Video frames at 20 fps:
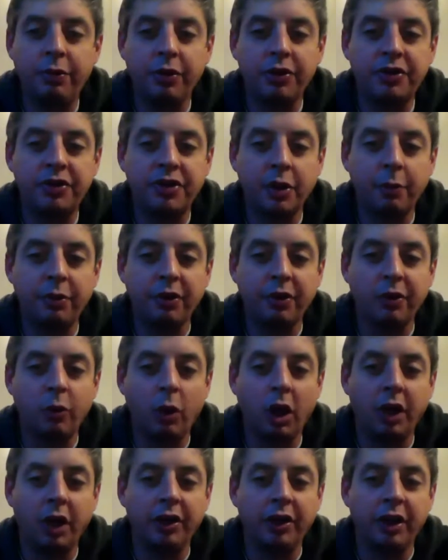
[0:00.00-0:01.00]
topic 1
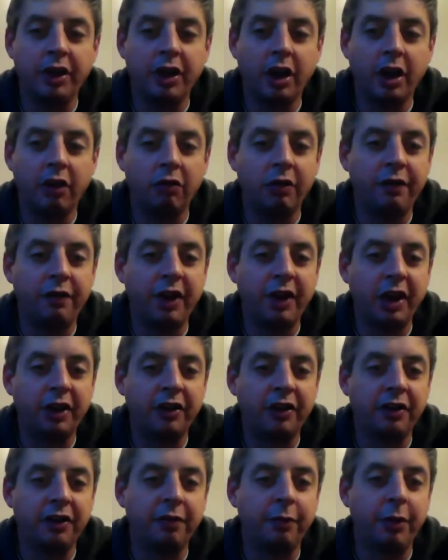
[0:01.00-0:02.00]
in our
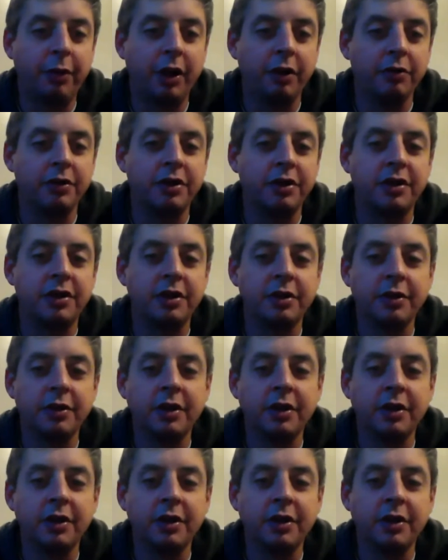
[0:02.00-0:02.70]
reflective post?